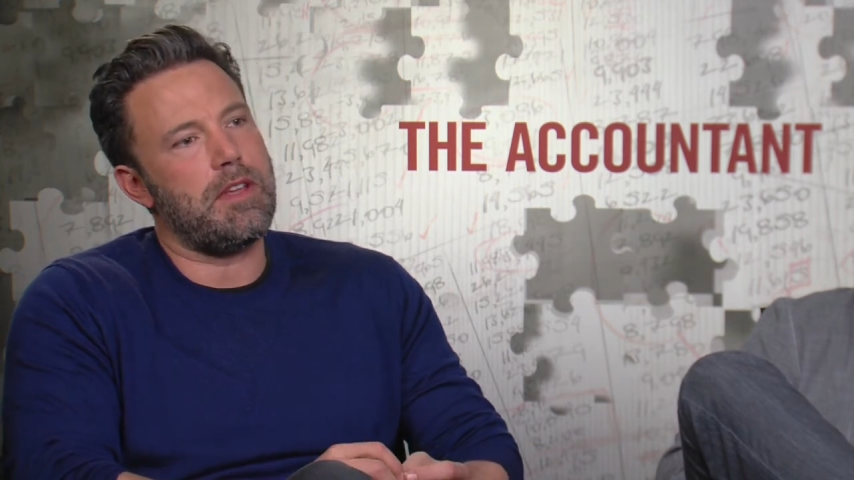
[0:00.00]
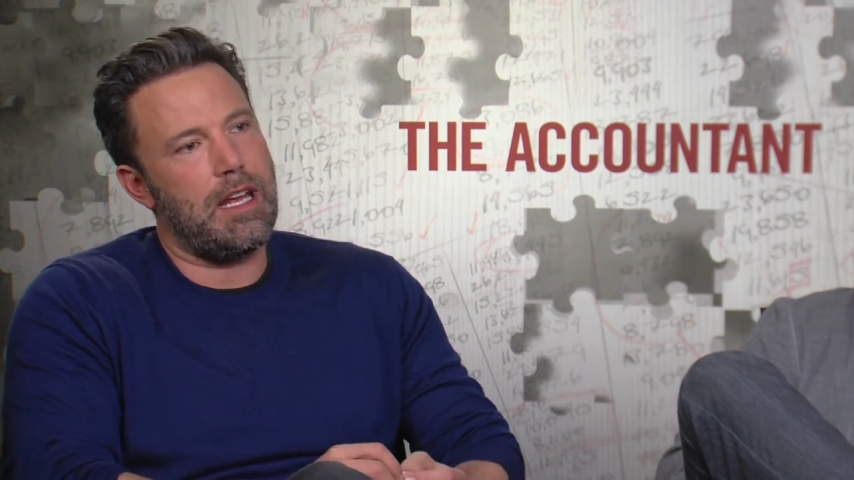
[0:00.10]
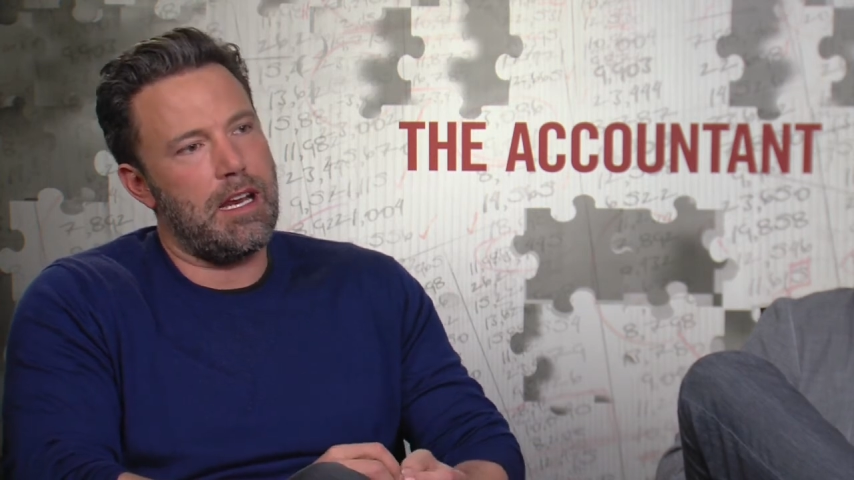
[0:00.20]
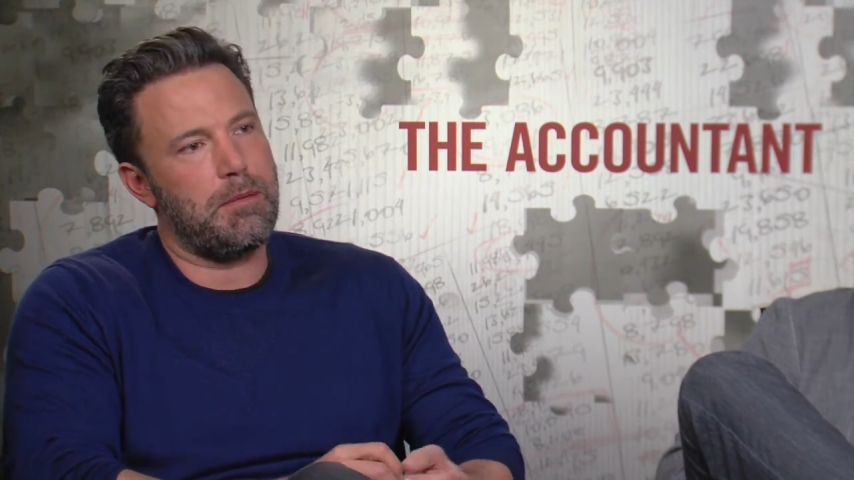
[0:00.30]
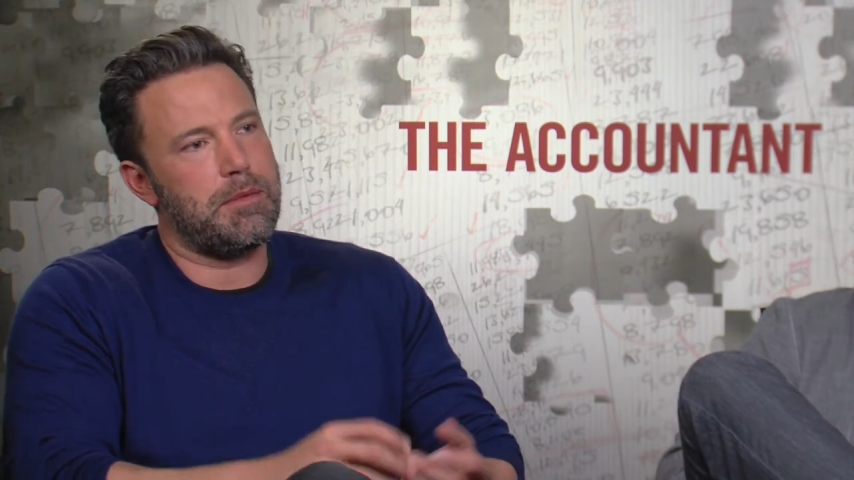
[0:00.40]

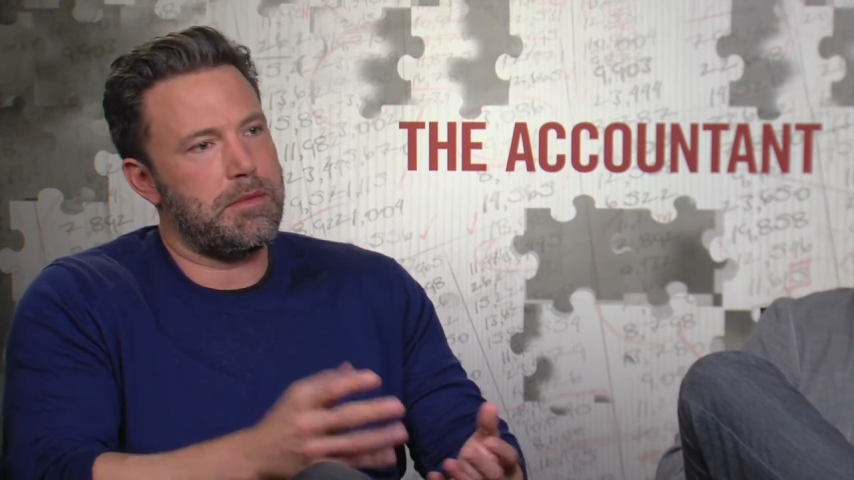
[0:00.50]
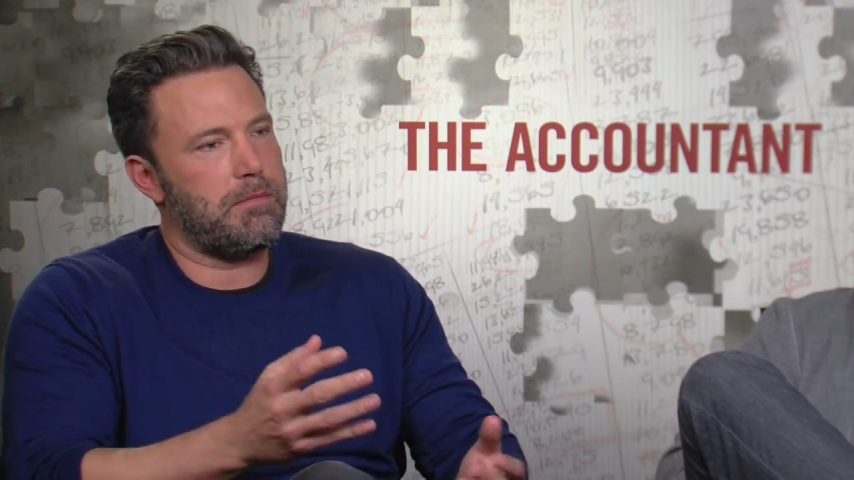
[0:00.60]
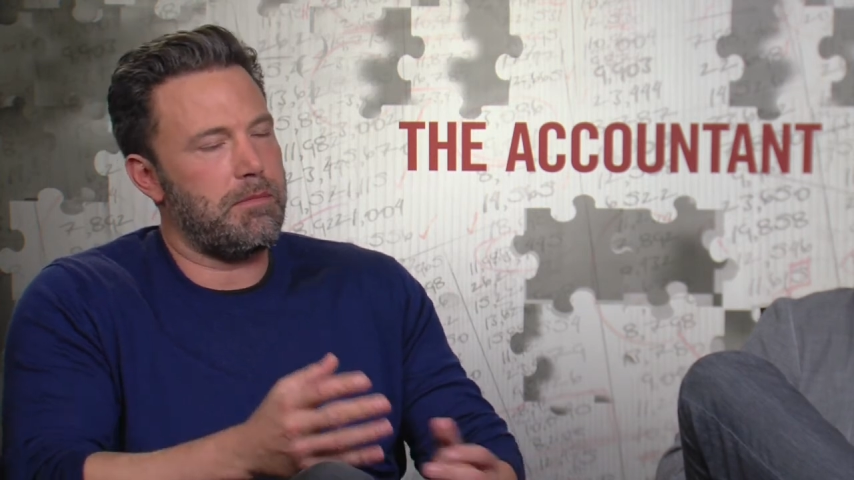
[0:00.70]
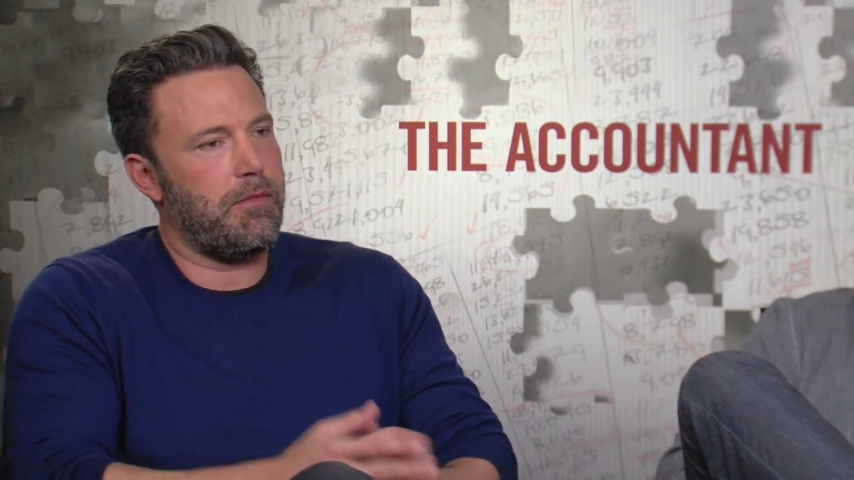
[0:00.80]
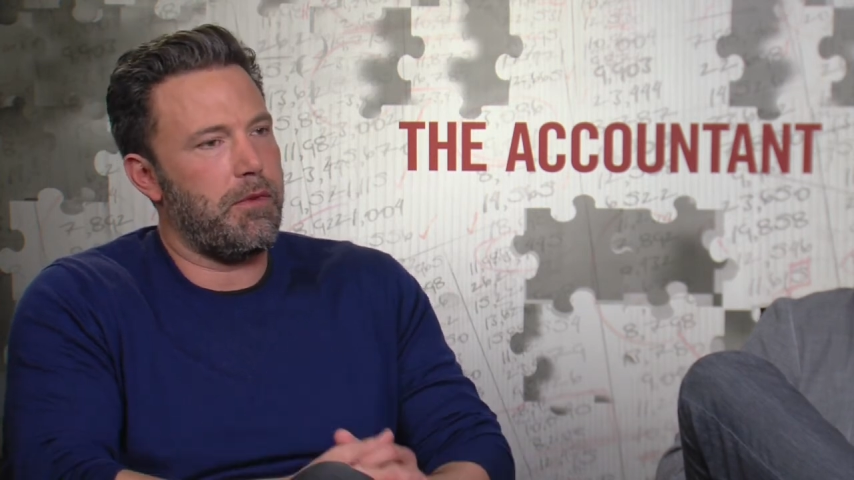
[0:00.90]
that helped
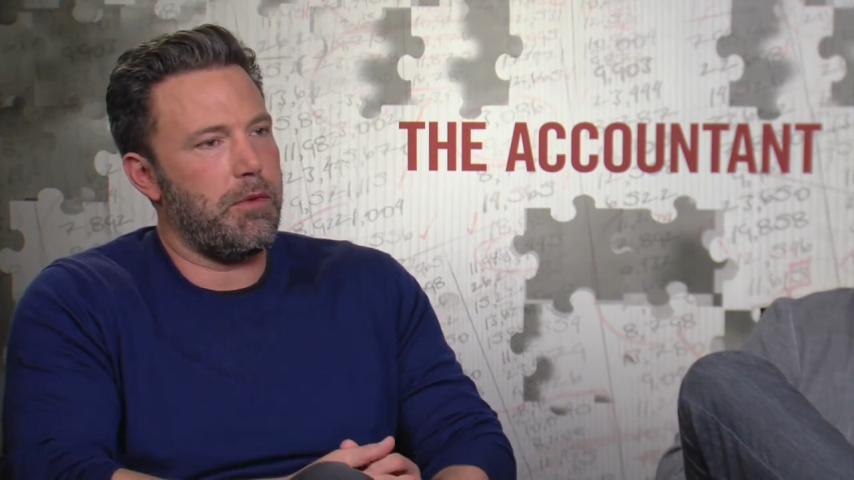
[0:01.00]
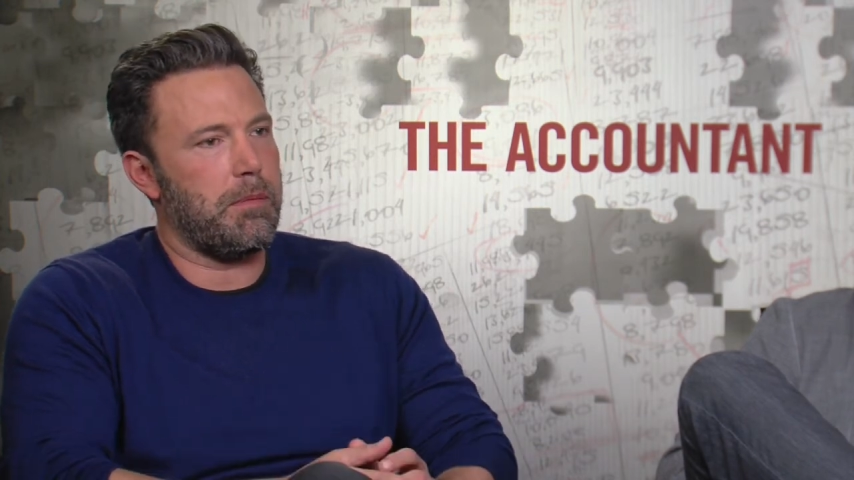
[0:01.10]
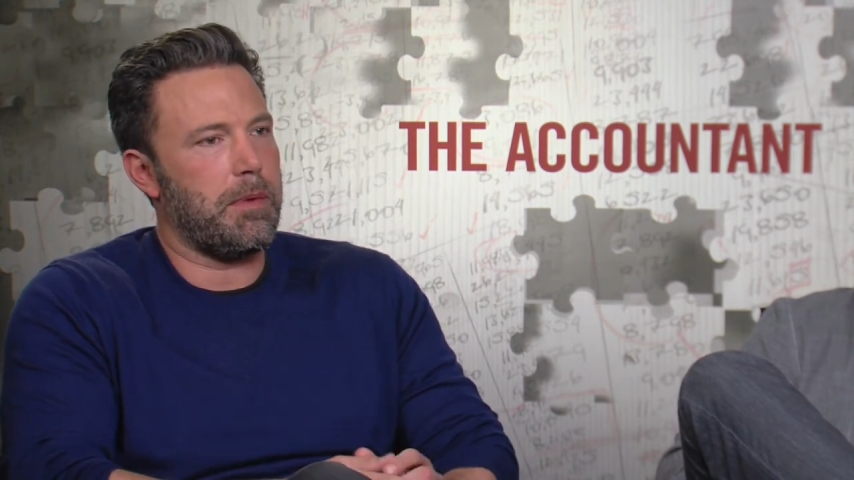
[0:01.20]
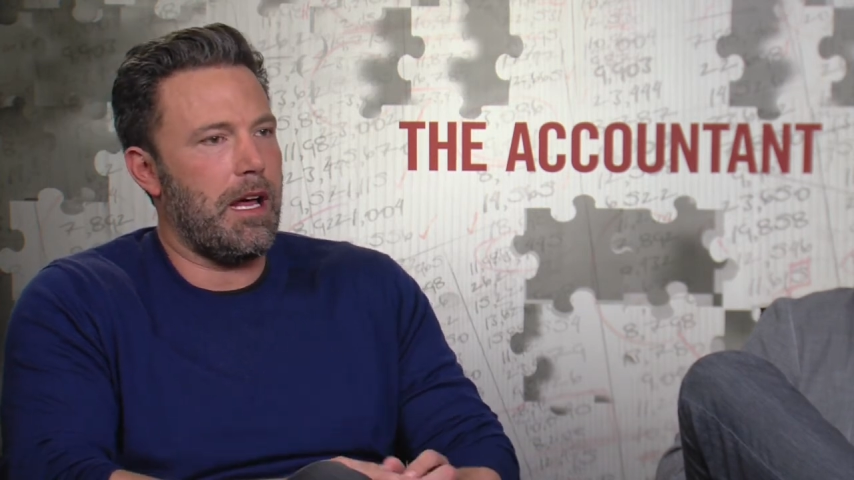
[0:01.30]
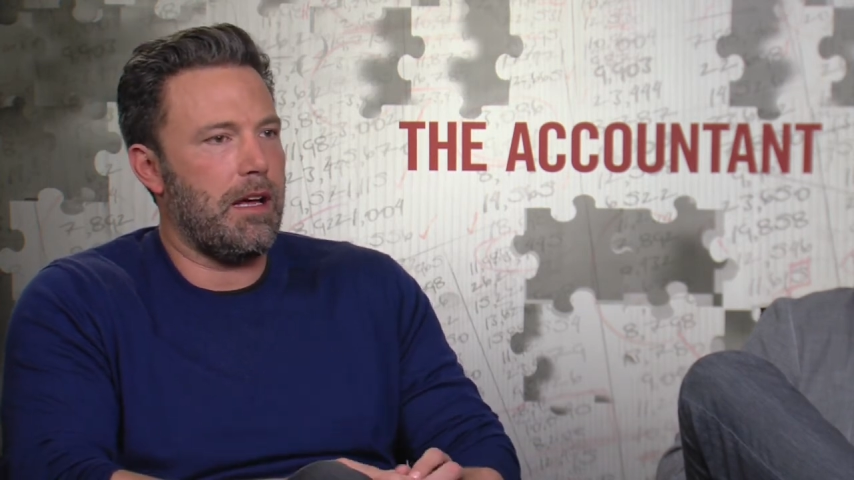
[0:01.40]
fuel the
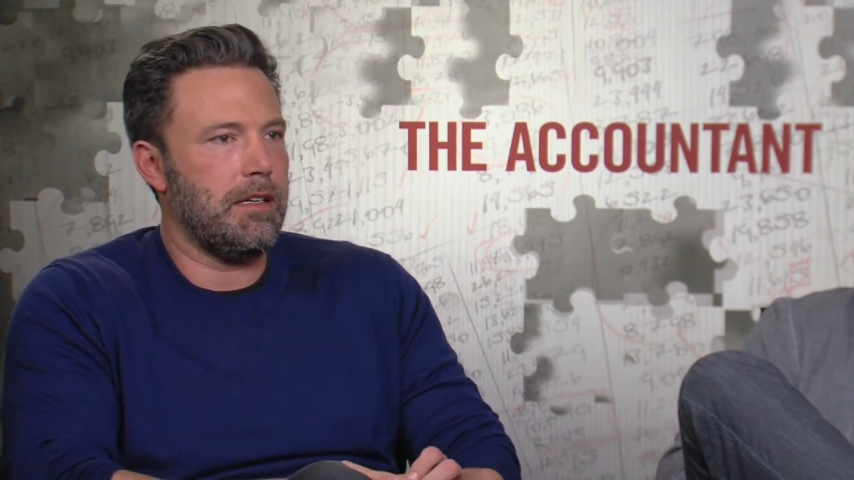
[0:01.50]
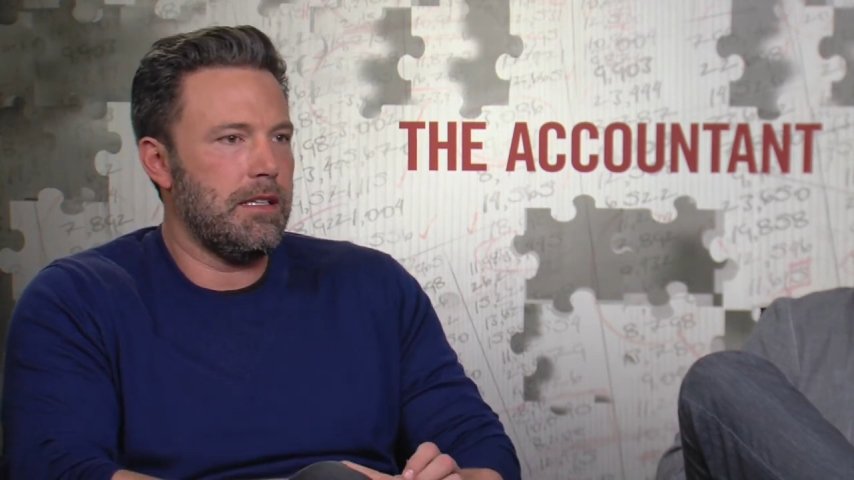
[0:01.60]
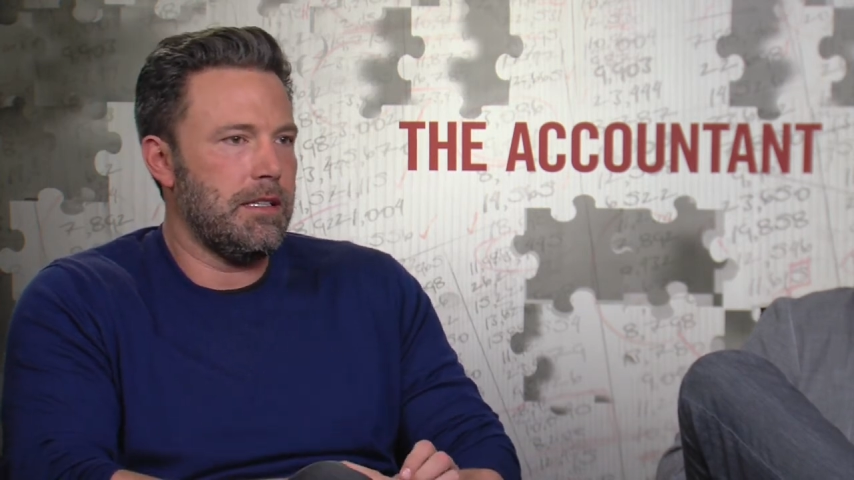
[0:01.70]
plot.